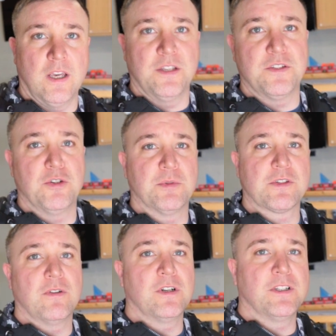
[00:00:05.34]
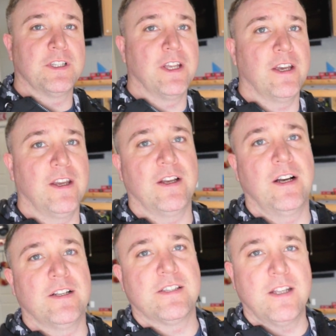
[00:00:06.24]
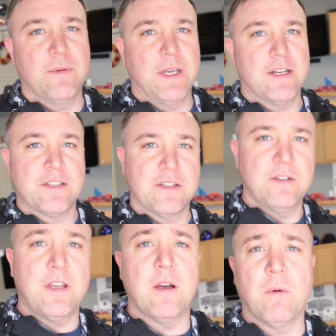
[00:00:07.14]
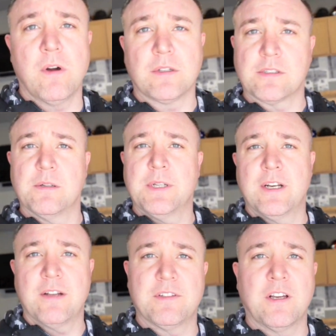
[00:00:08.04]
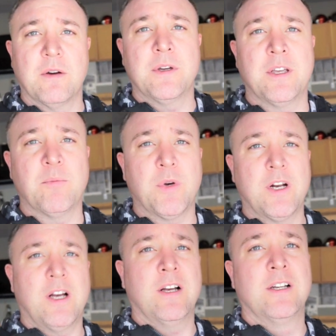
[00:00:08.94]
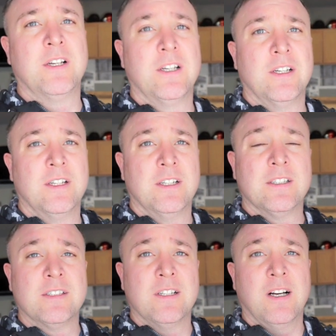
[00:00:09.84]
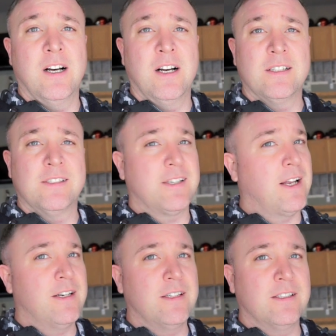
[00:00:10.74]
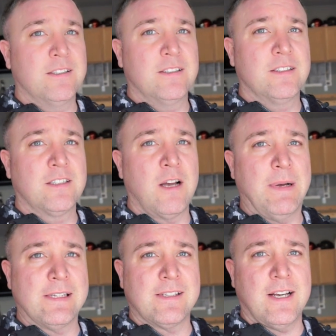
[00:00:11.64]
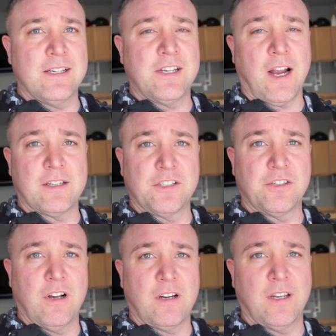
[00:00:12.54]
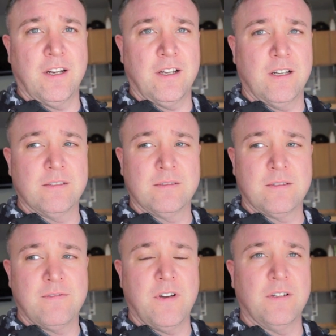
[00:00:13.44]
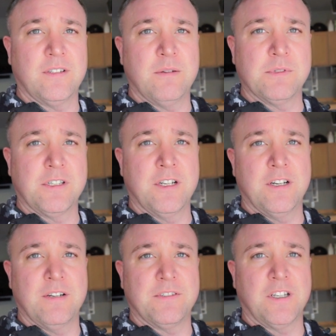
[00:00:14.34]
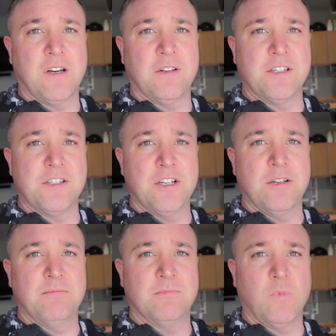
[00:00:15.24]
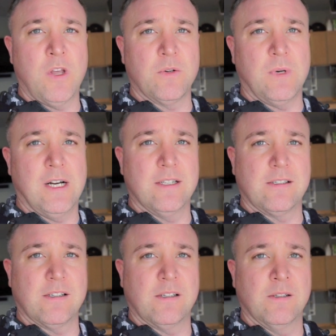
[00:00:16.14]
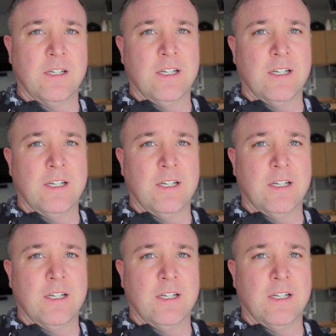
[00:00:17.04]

Hey YouTube, what's going on today? Today we had a snow day at work, so we didn't have to go in, but decided to come outside, check out the truck, and felt it was good enough to go to the gym weather-wise, so